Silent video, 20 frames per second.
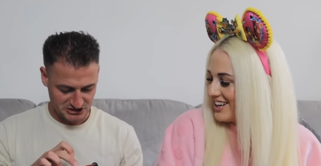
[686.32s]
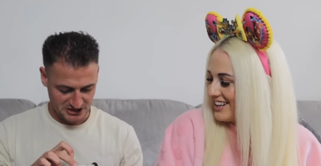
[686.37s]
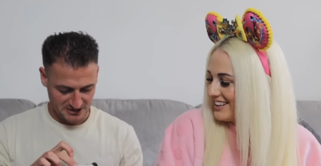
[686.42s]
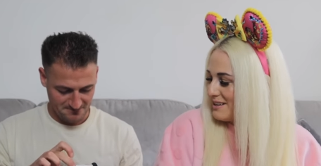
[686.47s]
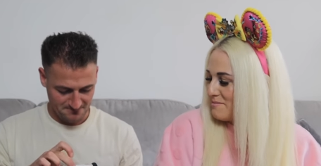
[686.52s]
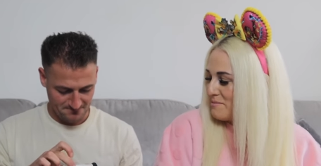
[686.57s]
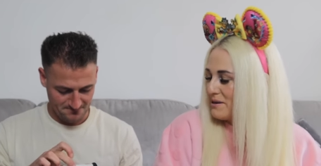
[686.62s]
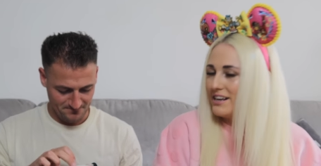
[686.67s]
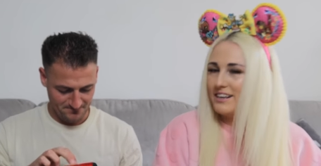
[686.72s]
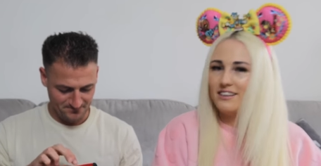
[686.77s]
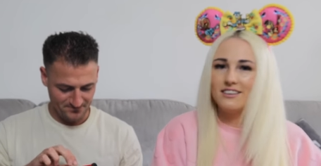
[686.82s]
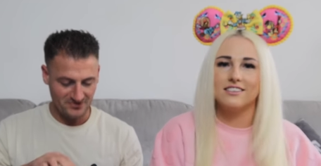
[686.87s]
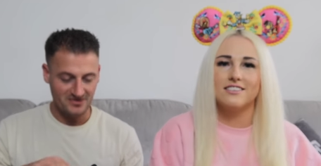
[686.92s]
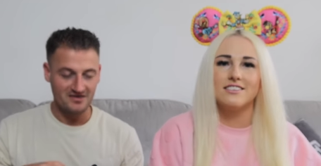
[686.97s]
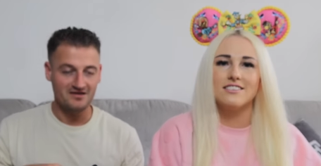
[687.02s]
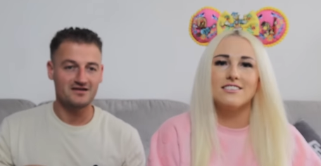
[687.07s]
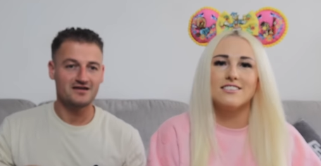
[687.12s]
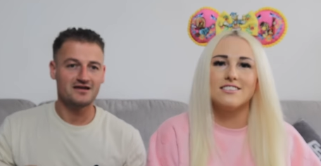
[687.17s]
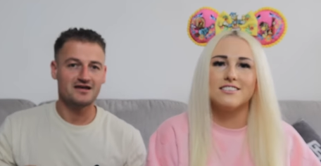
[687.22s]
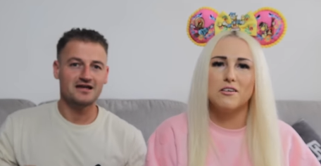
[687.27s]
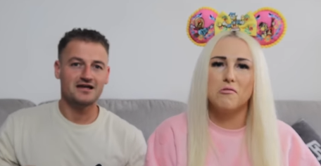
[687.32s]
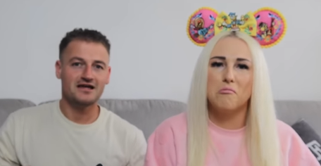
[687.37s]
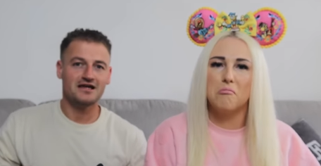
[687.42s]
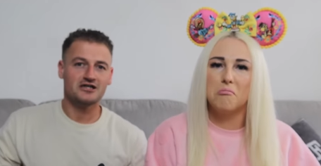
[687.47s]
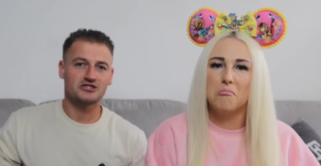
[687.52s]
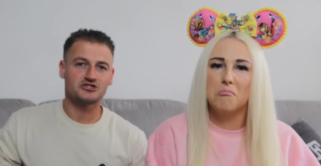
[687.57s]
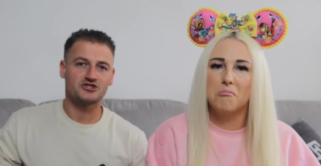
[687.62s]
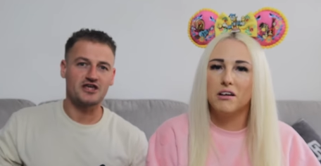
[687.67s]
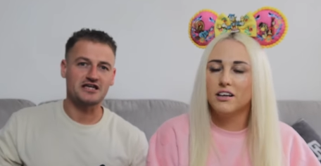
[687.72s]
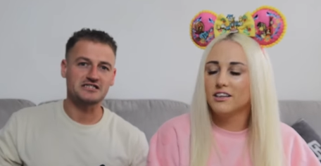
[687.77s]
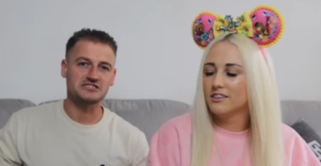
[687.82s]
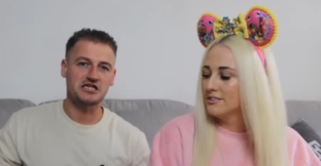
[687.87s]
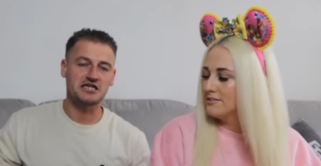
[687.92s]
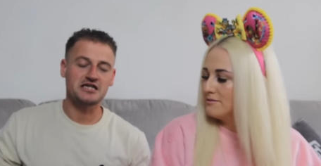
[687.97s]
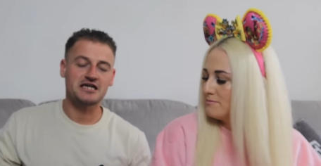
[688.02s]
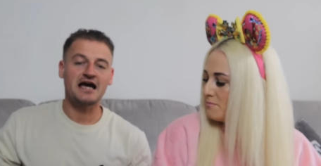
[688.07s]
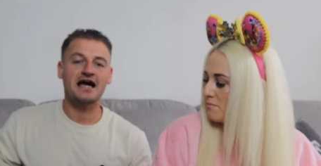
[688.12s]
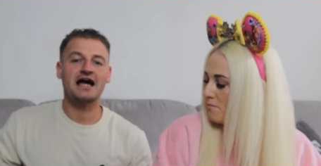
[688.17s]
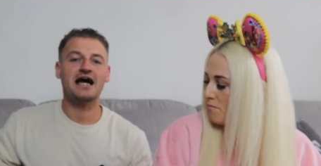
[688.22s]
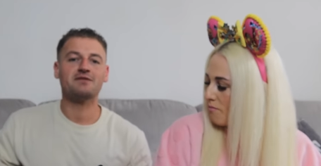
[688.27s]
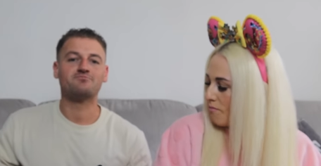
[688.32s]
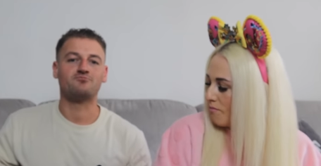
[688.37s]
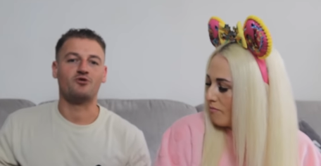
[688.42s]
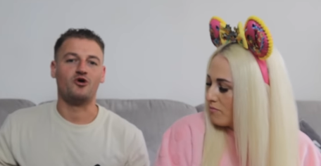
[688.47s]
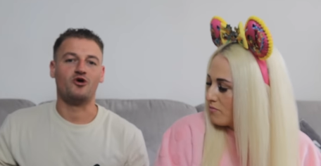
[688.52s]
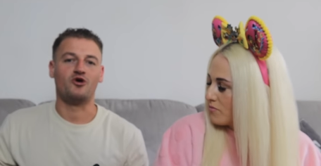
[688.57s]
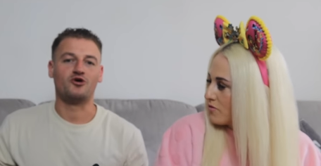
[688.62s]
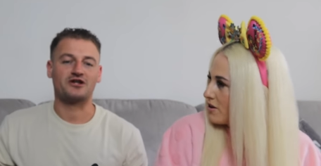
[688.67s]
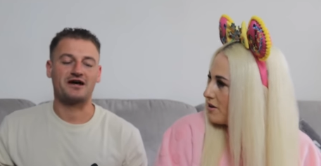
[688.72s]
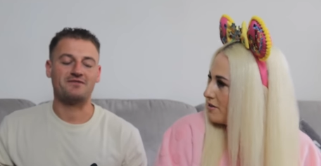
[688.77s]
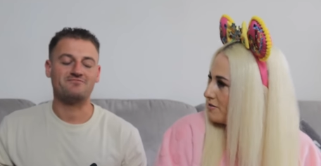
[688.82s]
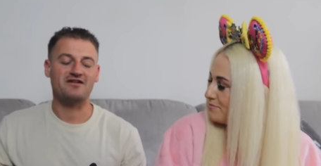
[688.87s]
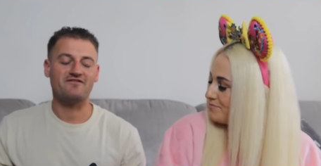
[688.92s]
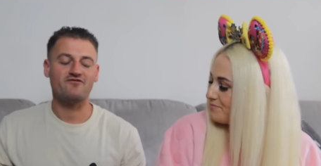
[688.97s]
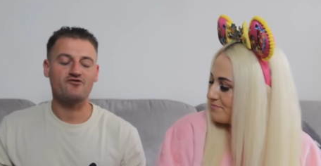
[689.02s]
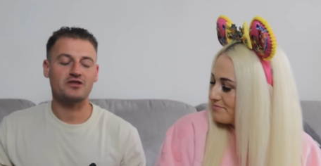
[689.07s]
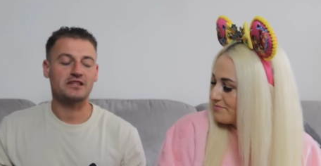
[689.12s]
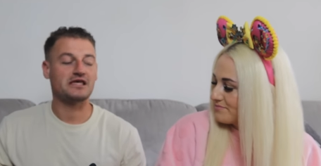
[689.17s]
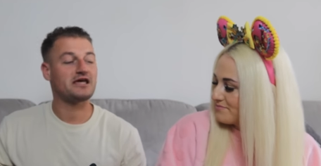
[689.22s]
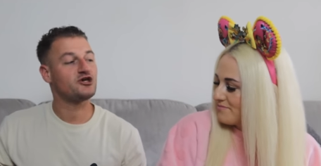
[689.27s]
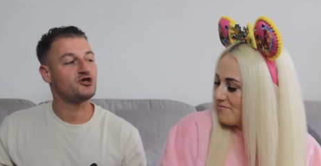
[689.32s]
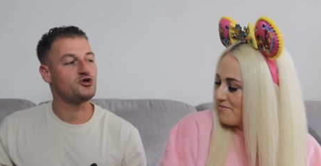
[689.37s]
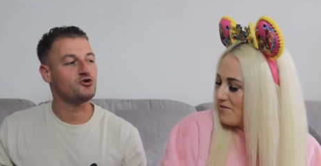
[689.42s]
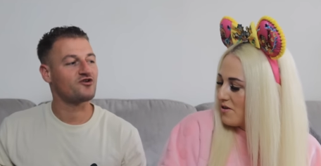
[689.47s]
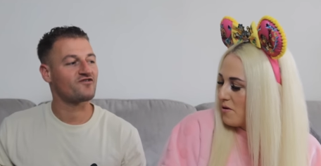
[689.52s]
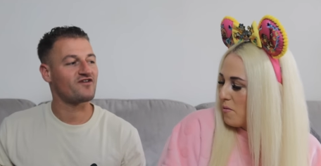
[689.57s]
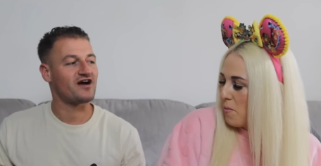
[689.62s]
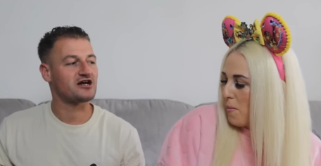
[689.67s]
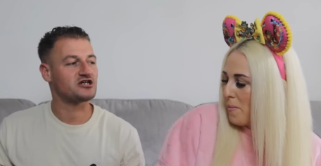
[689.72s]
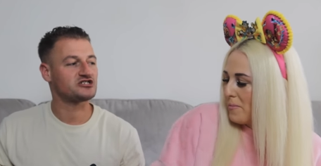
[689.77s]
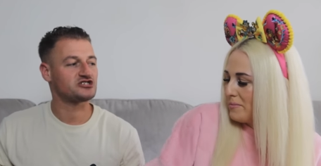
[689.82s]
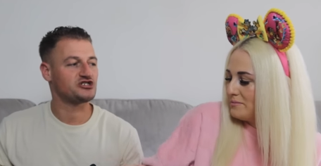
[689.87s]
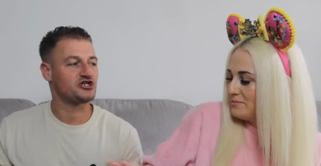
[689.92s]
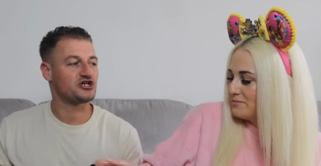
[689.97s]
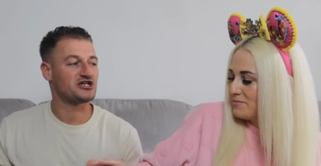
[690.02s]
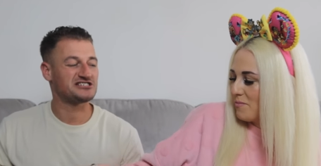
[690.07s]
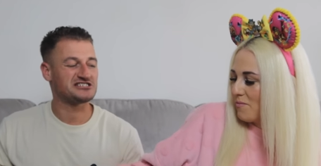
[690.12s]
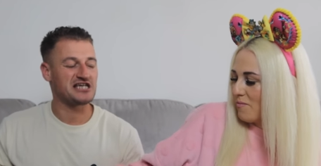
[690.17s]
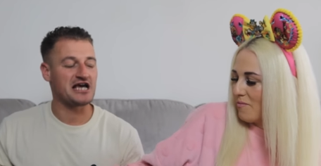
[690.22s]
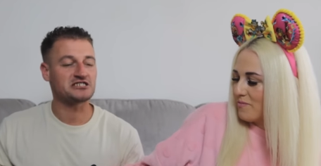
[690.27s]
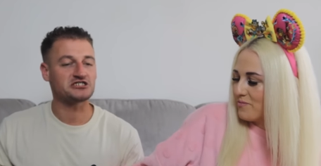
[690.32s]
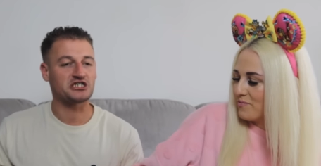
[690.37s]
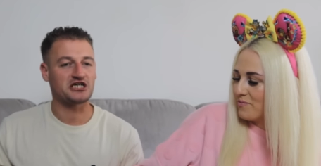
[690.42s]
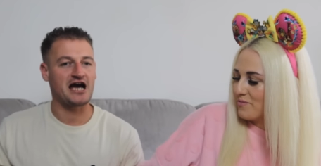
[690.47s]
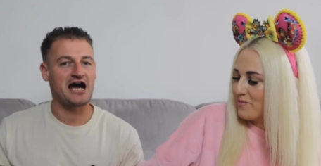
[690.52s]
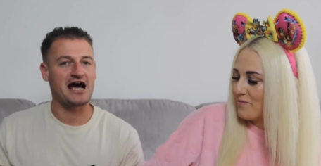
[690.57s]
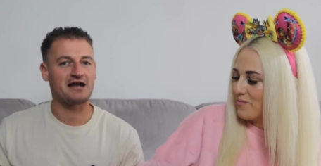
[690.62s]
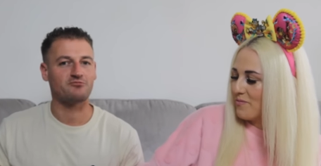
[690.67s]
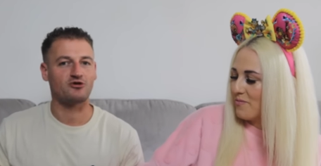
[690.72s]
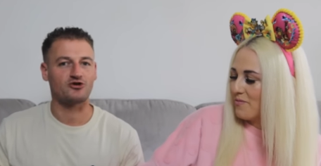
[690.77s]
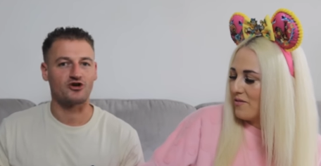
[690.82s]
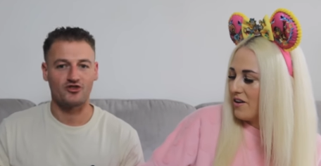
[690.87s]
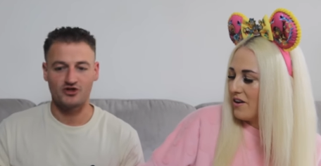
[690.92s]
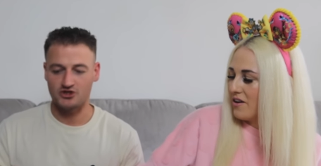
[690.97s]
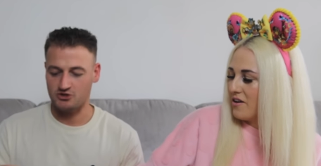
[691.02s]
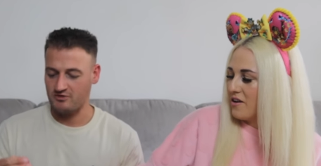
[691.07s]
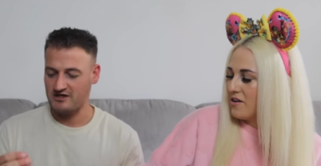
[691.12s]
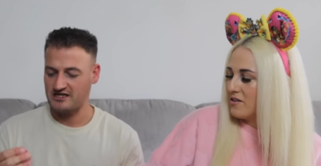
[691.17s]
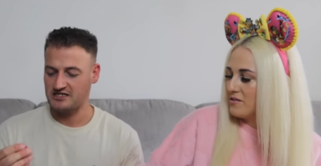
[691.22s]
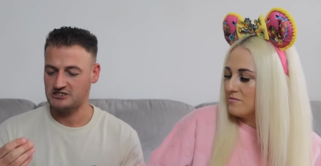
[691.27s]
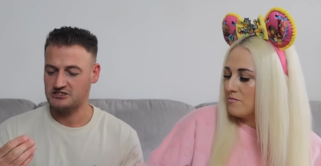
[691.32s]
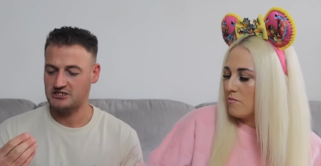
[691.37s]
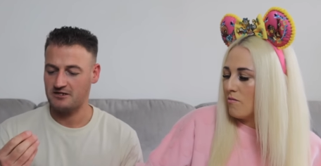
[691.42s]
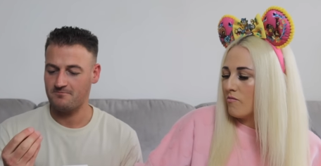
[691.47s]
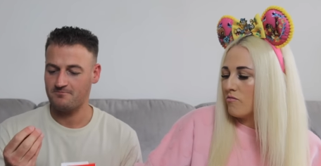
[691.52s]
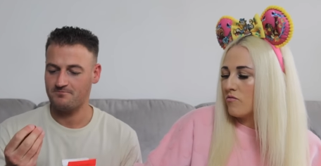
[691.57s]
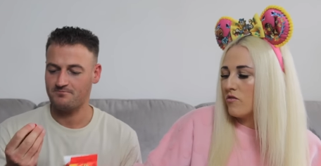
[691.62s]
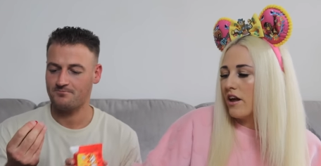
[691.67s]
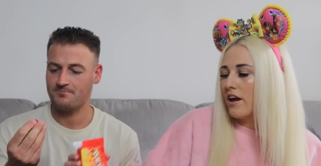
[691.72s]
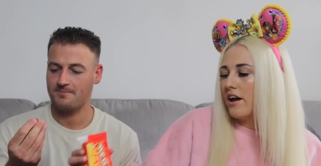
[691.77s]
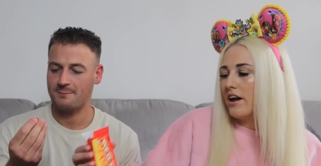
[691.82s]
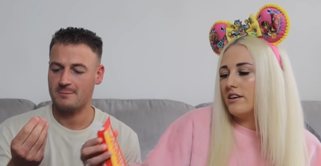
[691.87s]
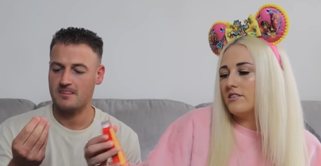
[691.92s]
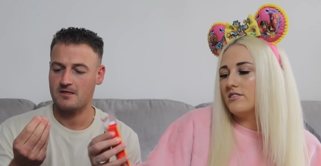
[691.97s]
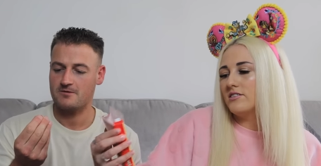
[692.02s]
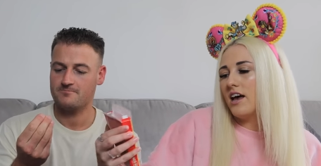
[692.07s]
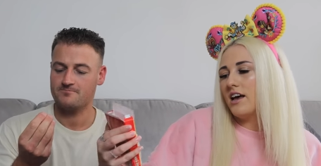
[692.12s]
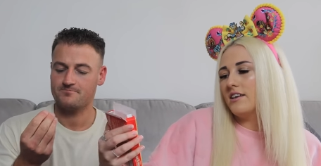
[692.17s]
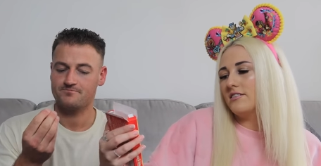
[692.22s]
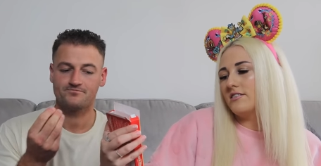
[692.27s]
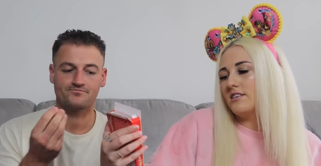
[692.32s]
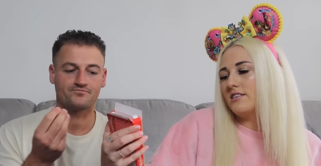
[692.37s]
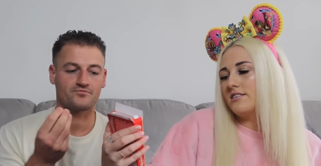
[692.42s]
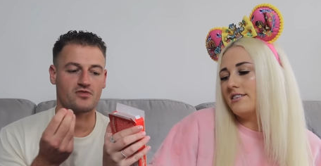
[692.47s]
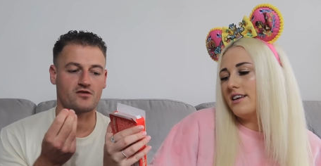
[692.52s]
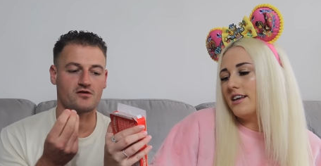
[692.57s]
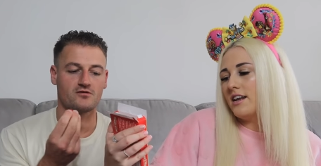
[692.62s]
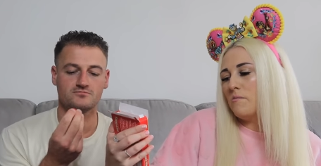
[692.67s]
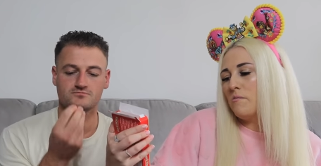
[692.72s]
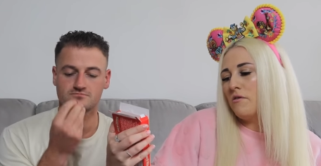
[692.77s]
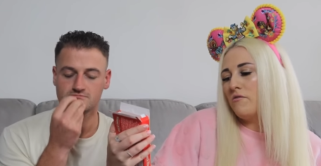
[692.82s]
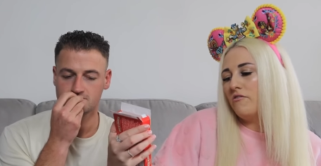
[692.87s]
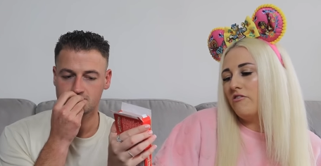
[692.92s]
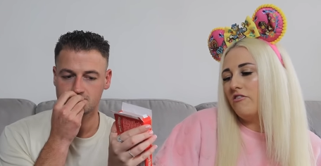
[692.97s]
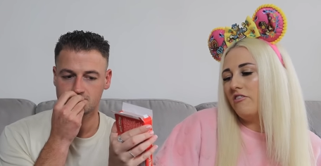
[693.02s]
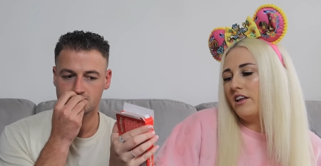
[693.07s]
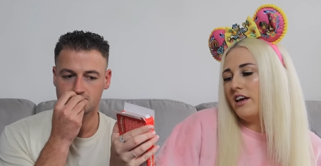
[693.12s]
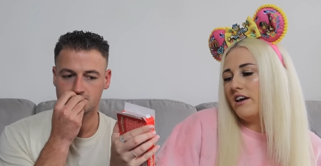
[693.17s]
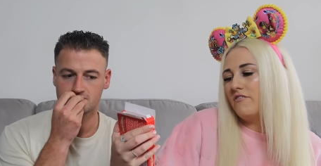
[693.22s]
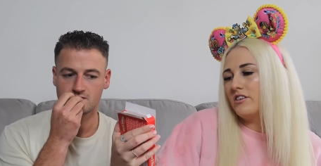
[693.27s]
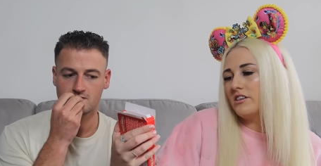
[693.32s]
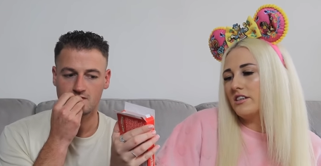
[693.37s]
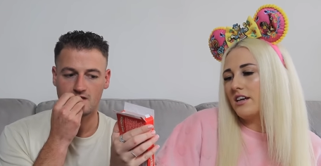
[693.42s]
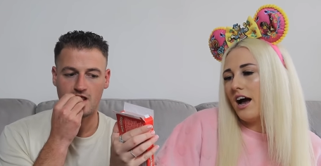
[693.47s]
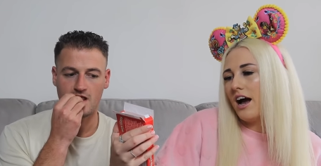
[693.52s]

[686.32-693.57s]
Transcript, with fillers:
Speaker 1: jelly
Speaker 2: beans.
Speaker 1: Things in cardboard, I'm never really a huge fan because you can taste the cardboard on the sweets.
Speaker 2: It says the cinnamon flavoured